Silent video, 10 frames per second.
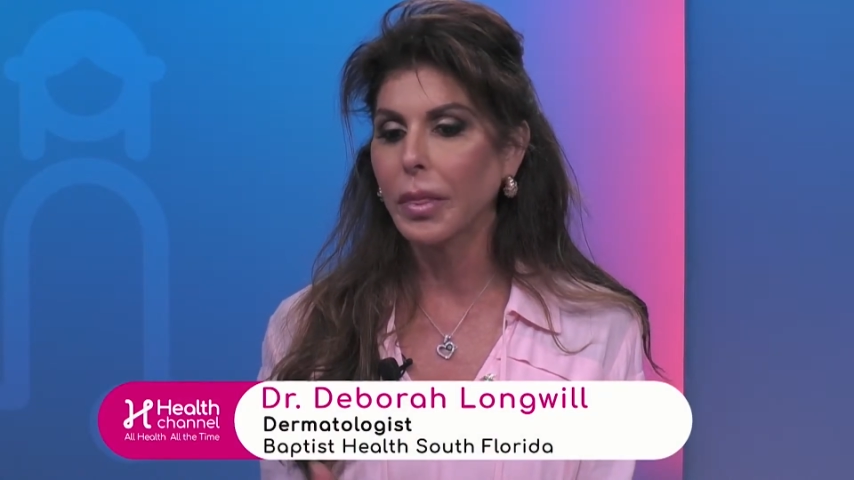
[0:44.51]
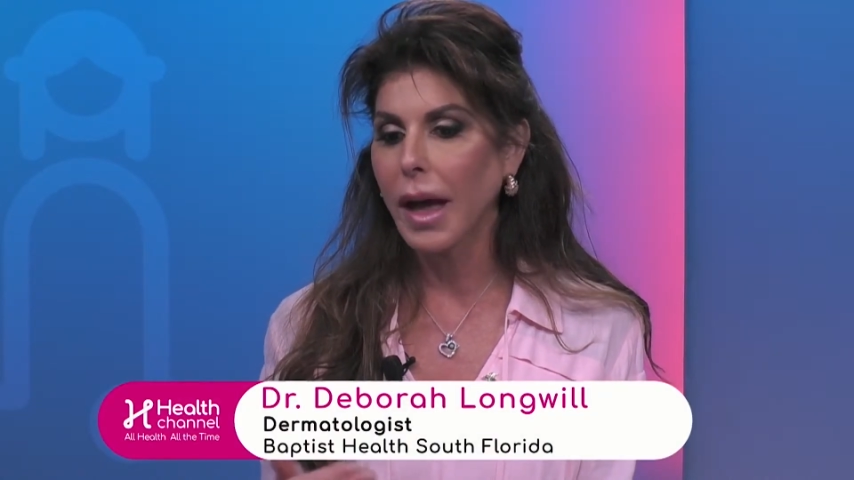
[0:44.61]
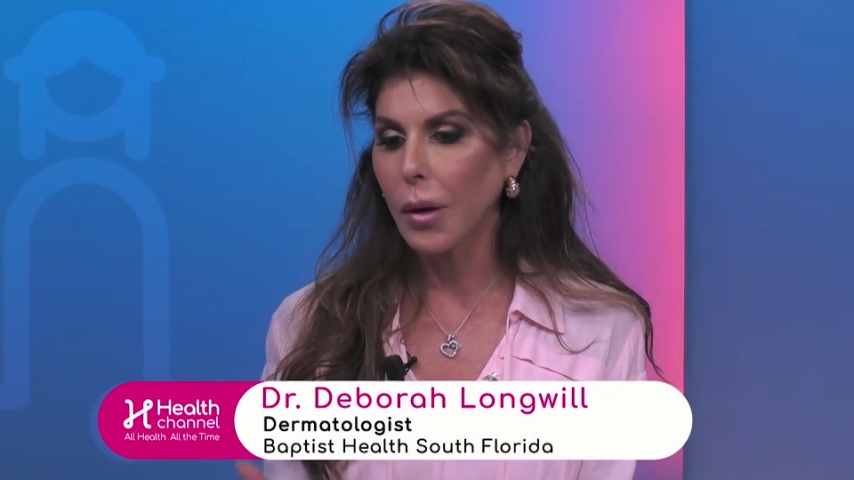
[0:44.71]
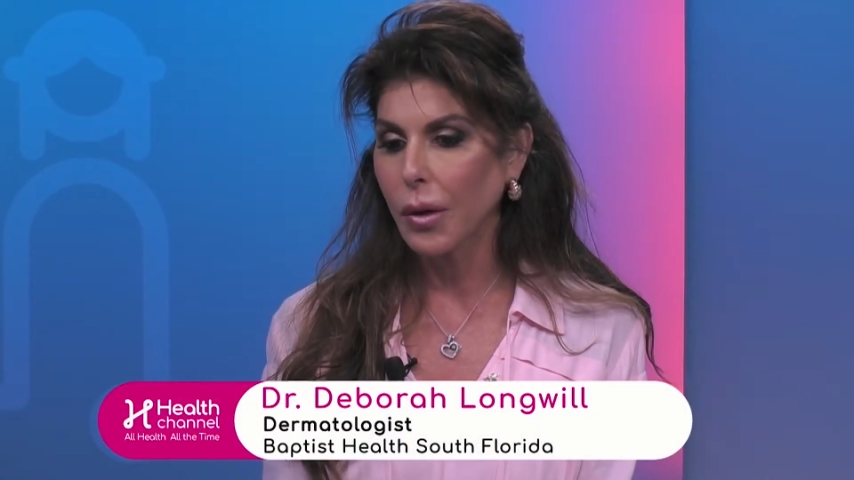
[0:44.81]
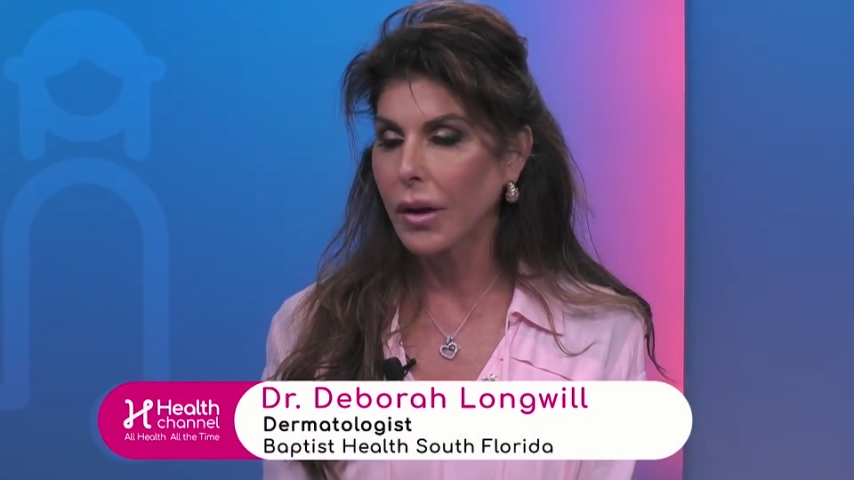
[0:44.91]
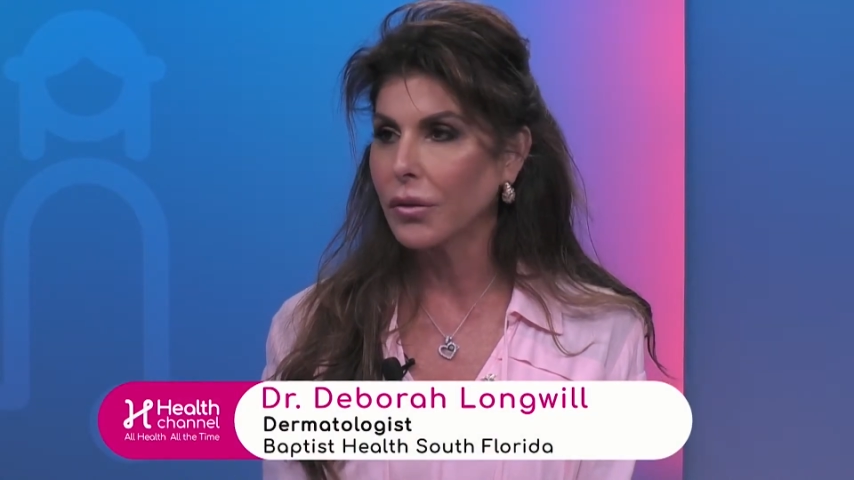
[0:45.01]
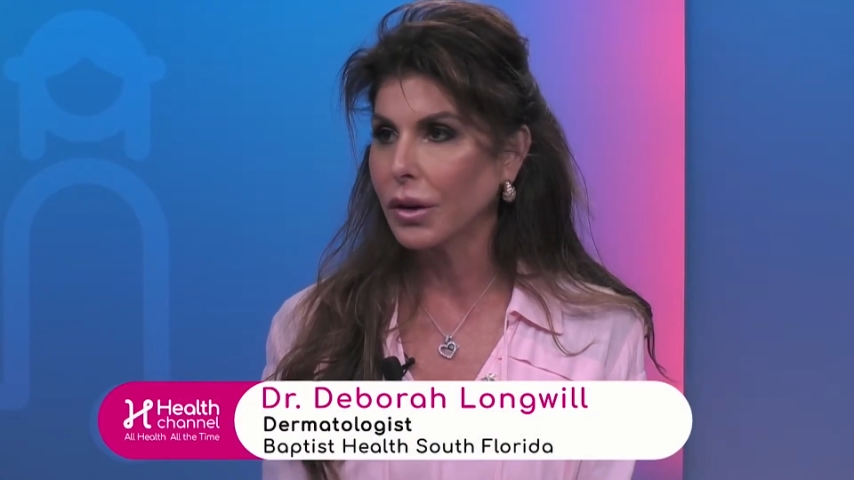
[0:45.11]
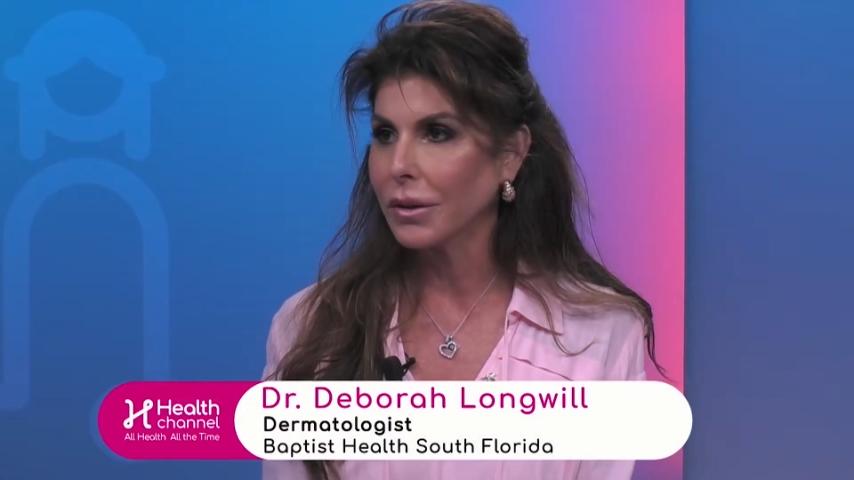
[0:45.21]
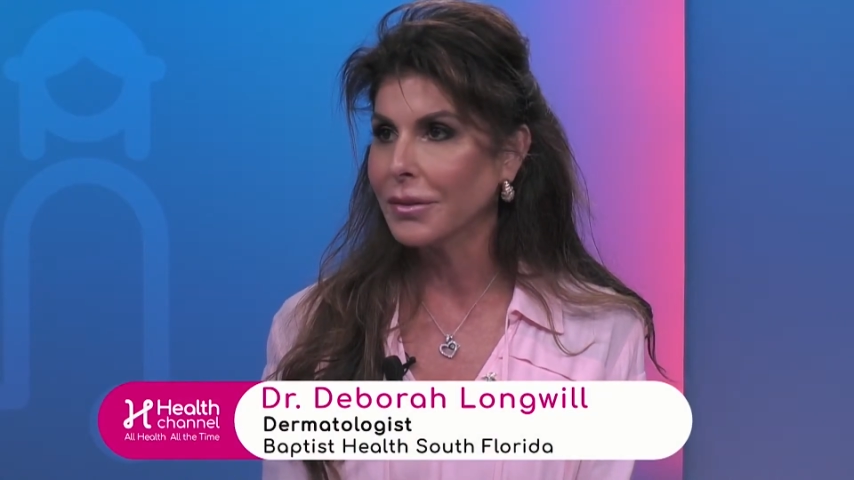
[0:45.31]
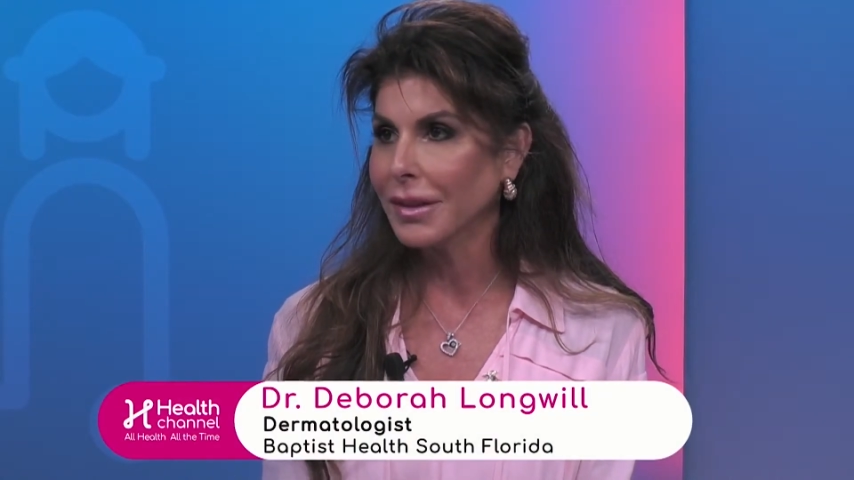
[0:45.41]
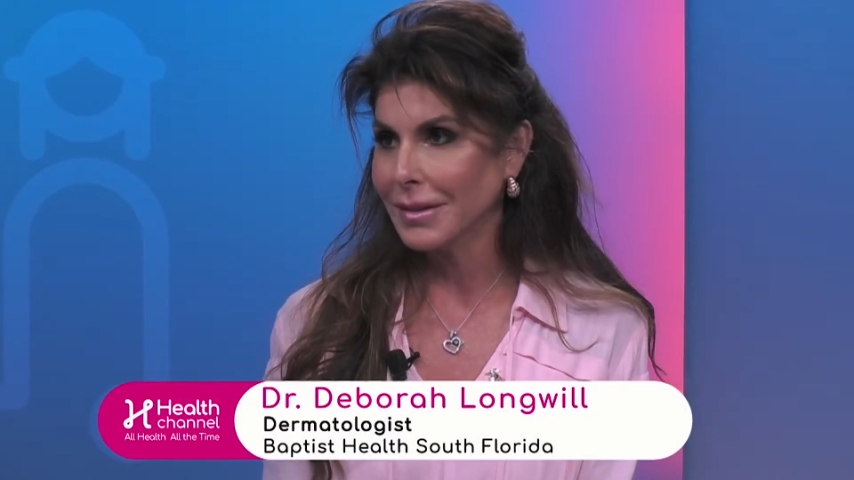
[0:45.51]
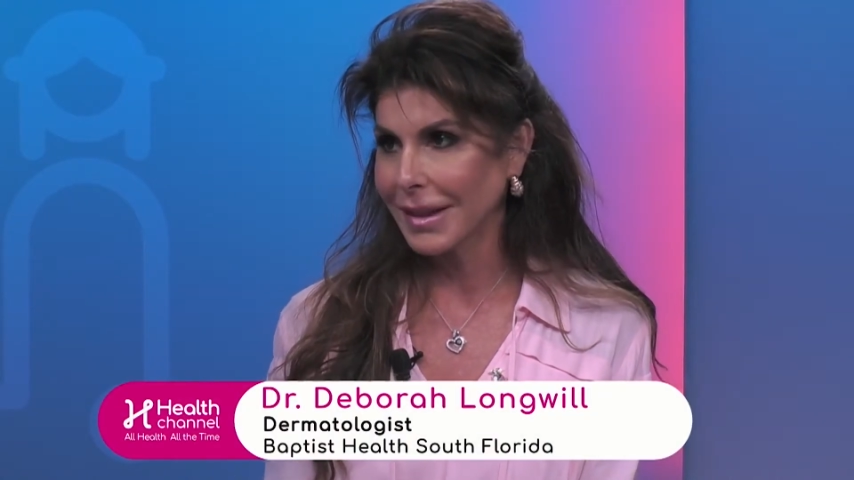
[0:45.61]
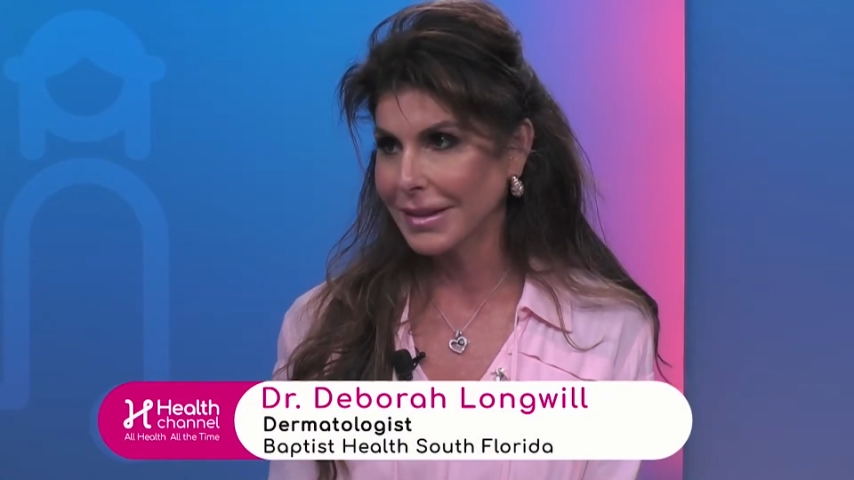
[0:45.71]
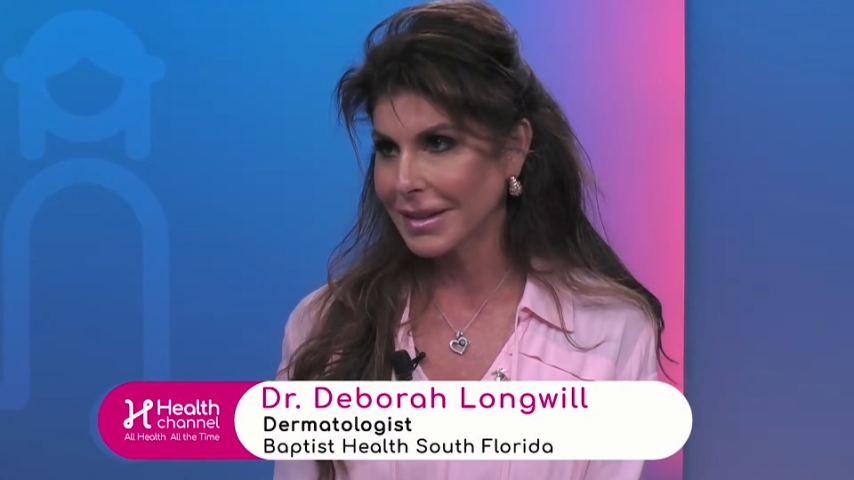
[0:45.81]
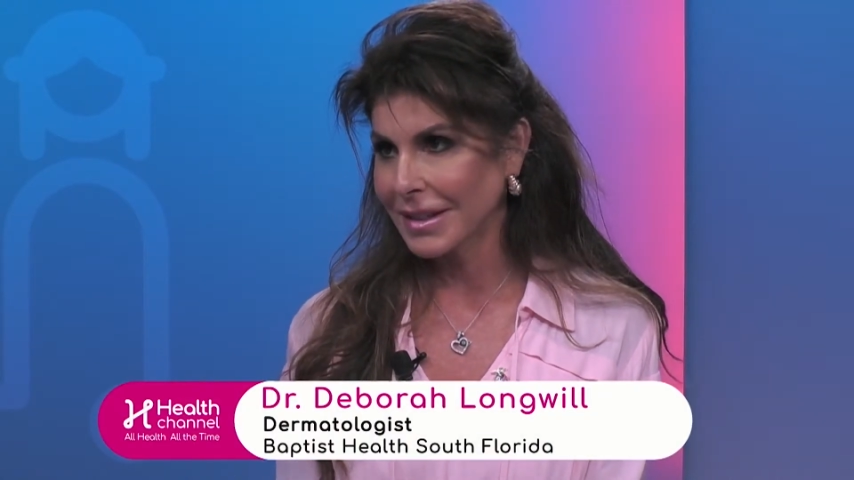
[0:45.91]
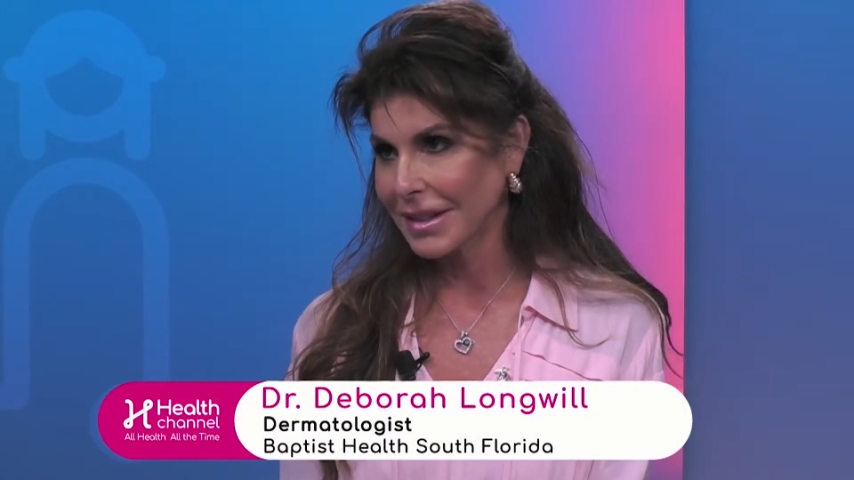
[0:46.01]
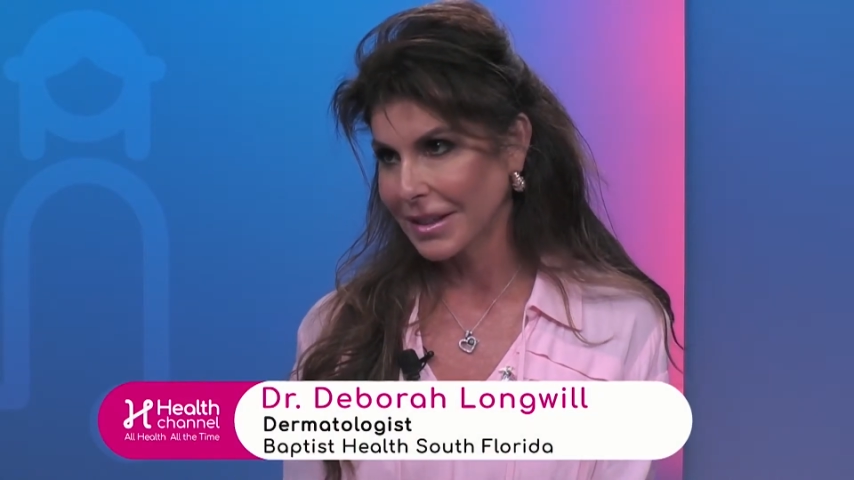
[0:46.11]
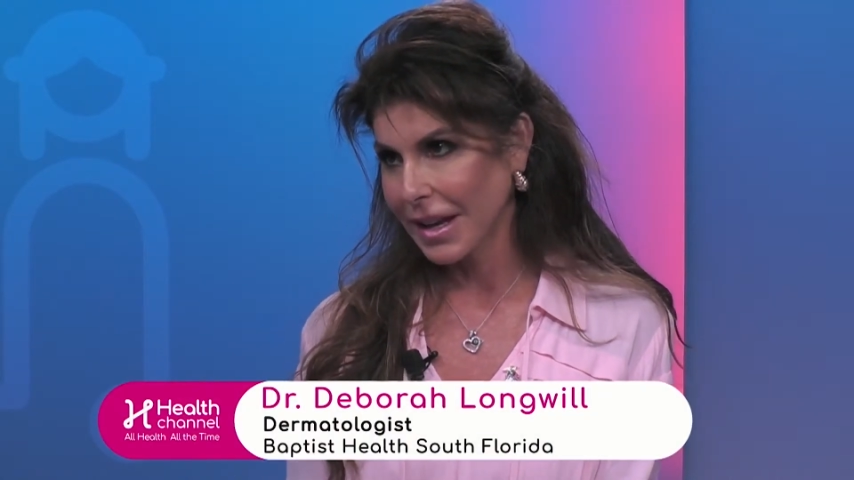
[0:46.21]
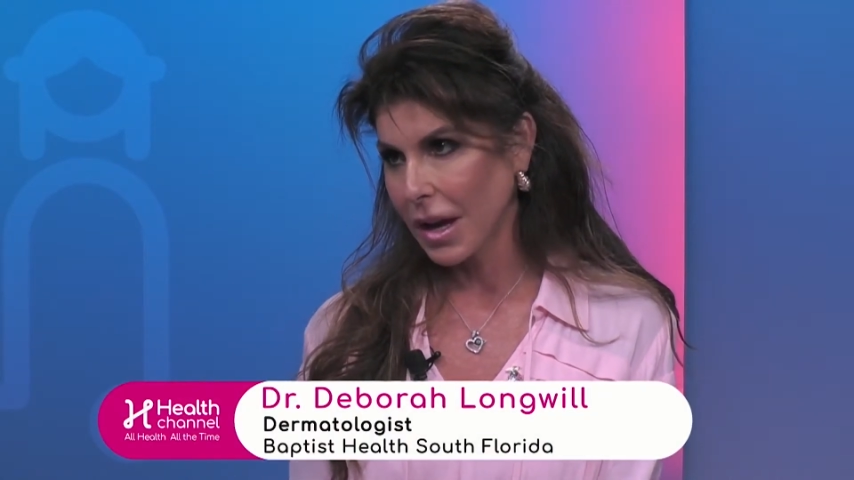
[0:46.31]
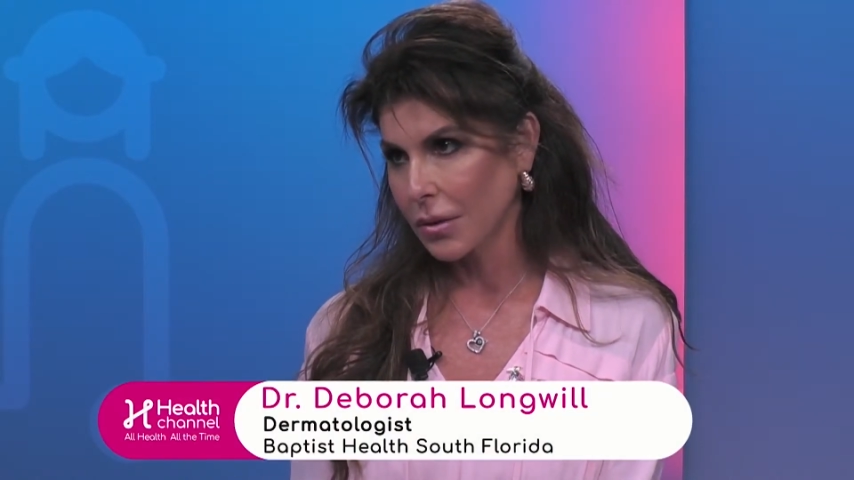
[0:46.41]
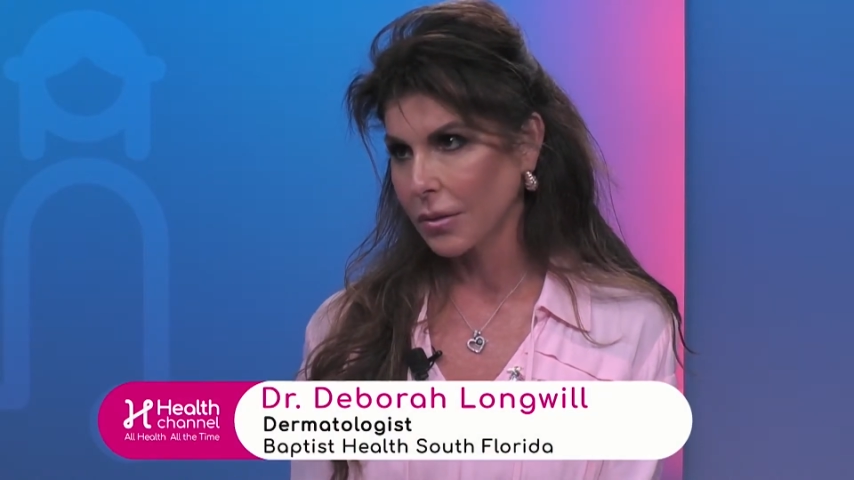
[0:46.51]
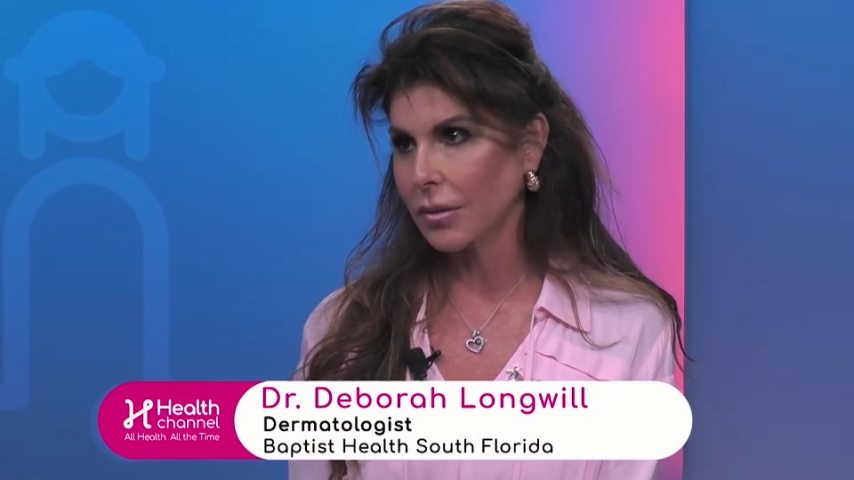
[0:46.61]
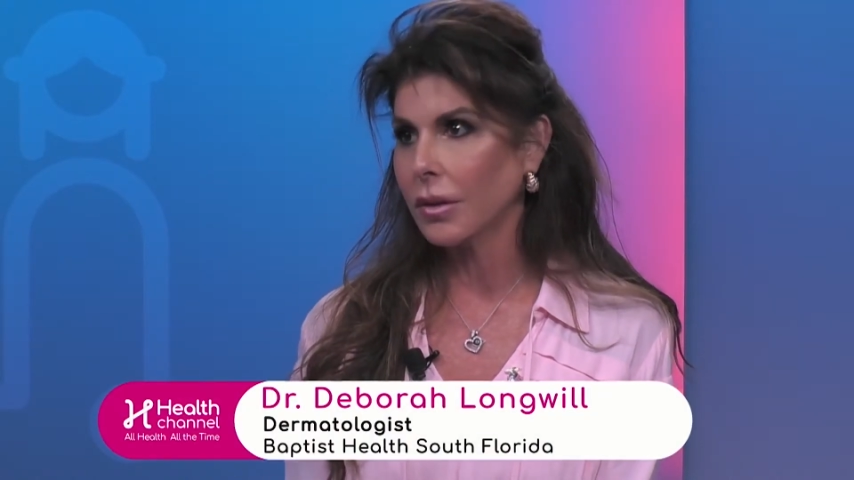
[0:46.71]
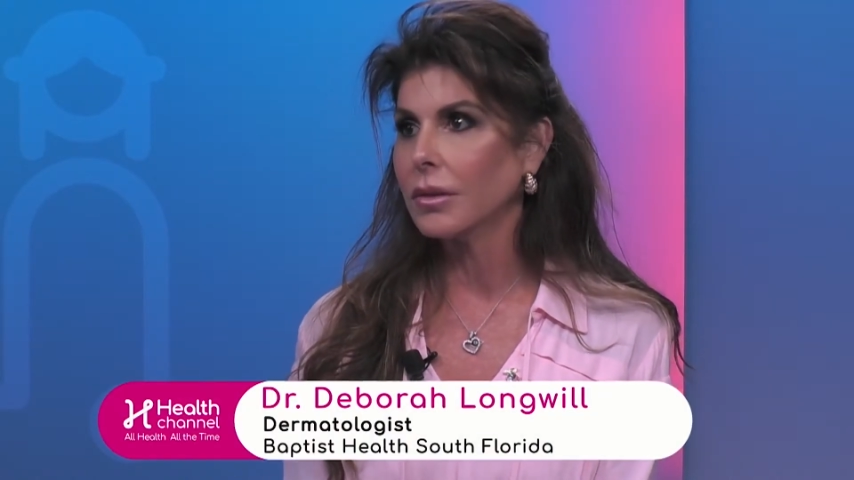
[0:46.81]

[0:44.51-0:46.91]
however, that doesn't discount